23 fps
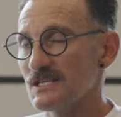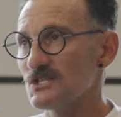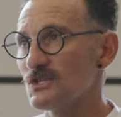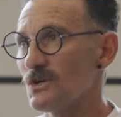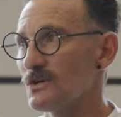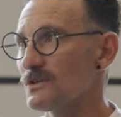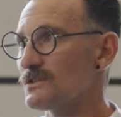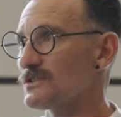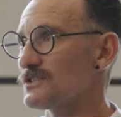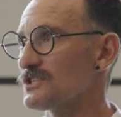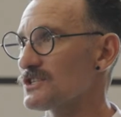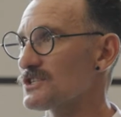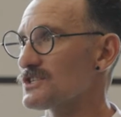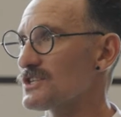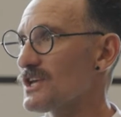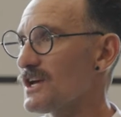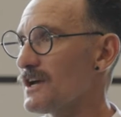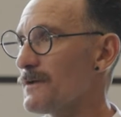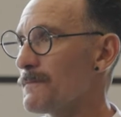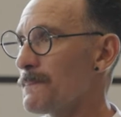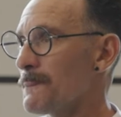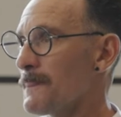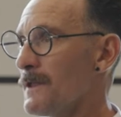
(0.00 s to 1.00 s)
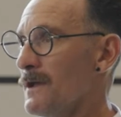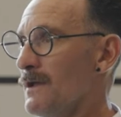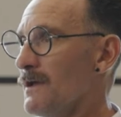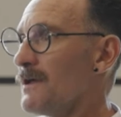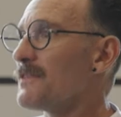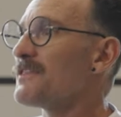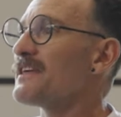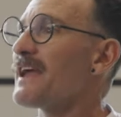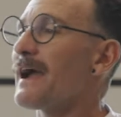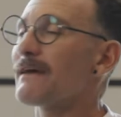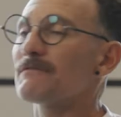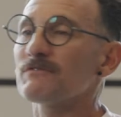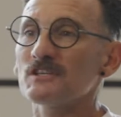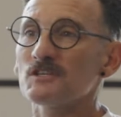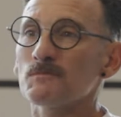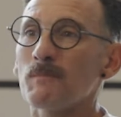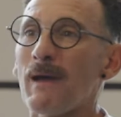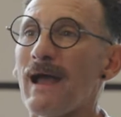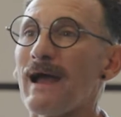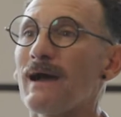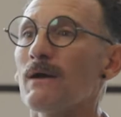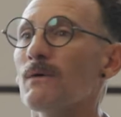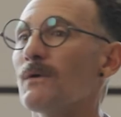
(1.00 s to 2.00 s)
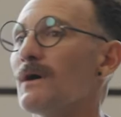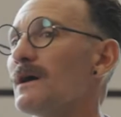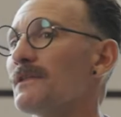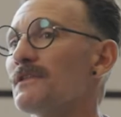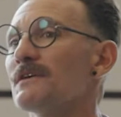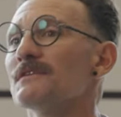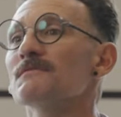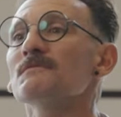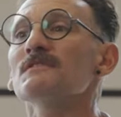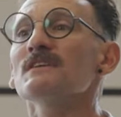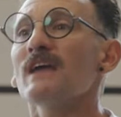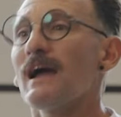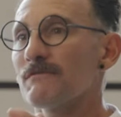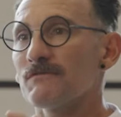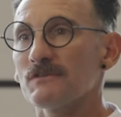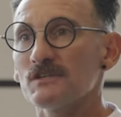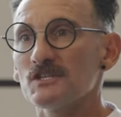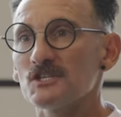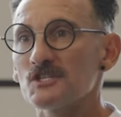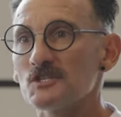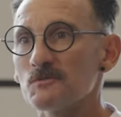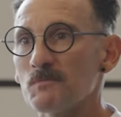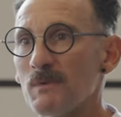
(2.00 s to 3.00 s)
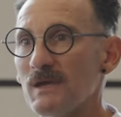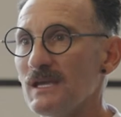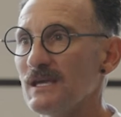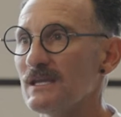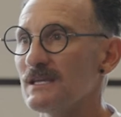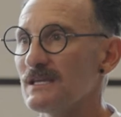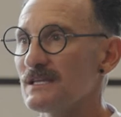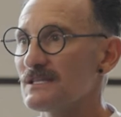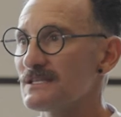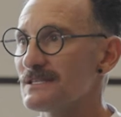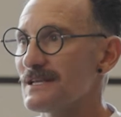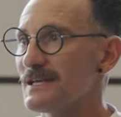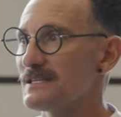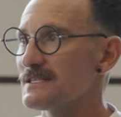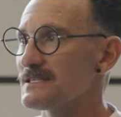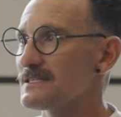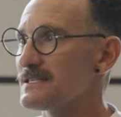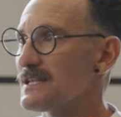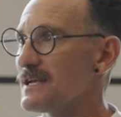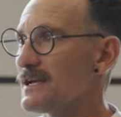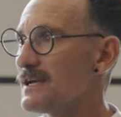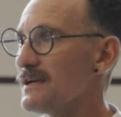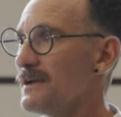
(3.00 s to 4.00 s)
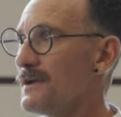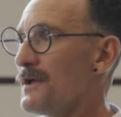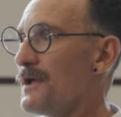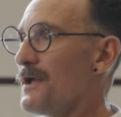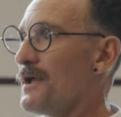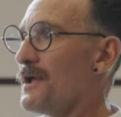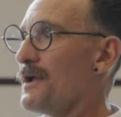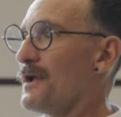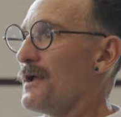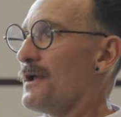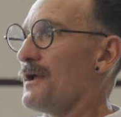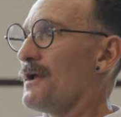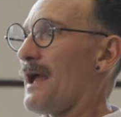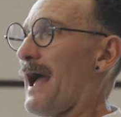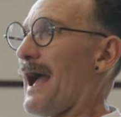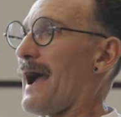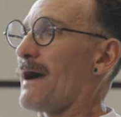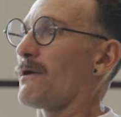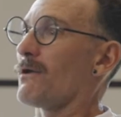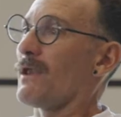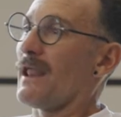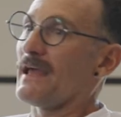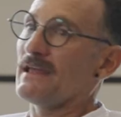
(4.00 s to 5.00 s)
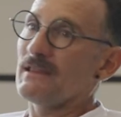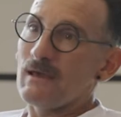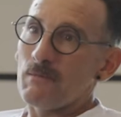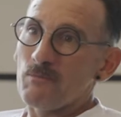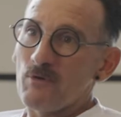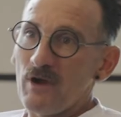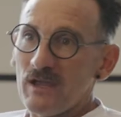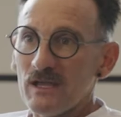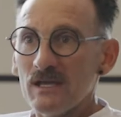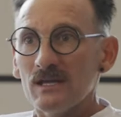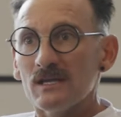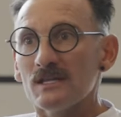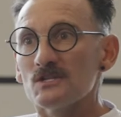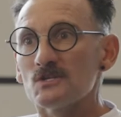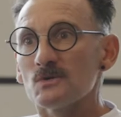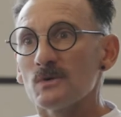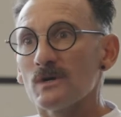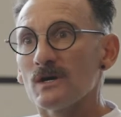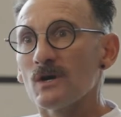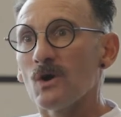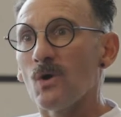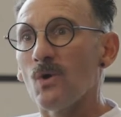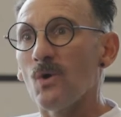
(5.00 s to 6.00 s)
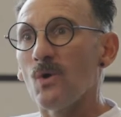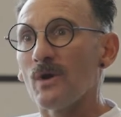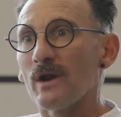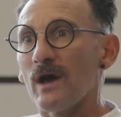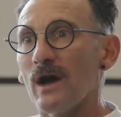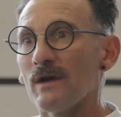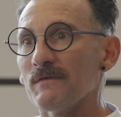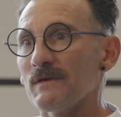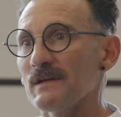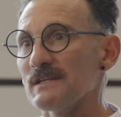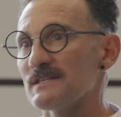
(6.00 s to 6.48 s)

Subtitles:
And it's not just the average power, the average speed, it's the how late they're breaking into a corner.